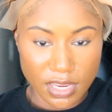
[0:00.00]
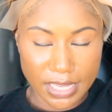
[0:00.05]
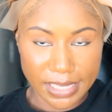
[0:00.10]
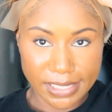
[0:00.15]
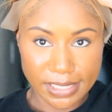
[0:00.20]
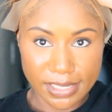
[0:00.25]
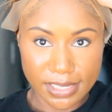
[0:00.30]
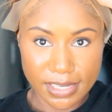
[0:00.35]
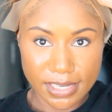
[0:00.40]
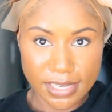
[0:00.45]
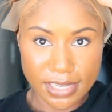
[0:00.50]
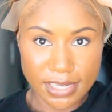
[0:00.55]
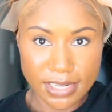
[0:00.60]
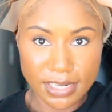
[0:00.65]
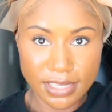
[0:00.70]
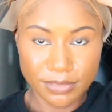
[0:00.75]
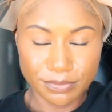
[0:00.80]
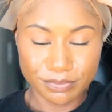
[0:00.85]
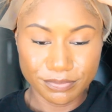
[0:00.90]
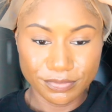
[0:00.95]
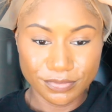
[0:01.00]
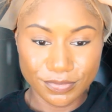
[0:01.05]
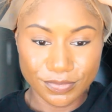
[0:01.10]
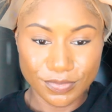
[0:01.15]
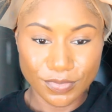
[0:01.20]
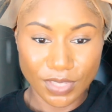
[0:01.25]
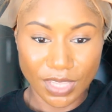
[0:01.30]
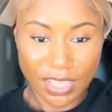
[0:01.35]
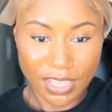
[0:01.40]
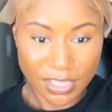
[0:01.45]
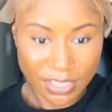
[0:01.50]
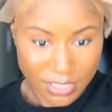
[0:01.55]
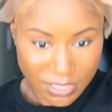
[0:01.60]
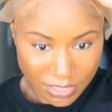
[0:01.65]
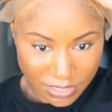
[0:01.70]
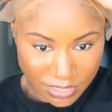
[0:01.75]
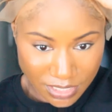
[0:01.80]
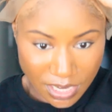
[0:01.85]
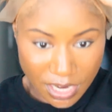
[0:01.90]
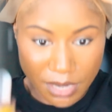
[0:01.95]
and
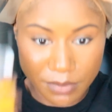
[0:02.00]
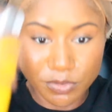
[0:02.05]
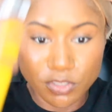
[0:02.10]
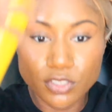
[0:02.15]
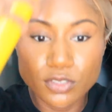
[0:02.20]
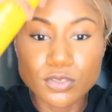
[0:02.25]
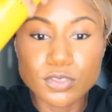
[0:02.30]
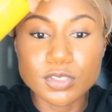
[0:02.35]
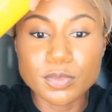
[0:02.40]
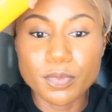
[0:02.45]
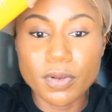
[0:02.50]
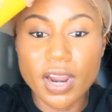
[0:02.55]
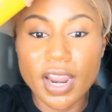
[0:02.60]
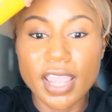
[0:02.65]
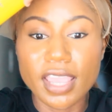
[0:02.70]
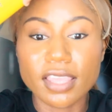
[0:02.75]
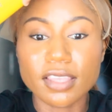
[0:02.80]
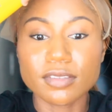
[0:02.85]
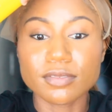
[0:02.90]
it's time to spray.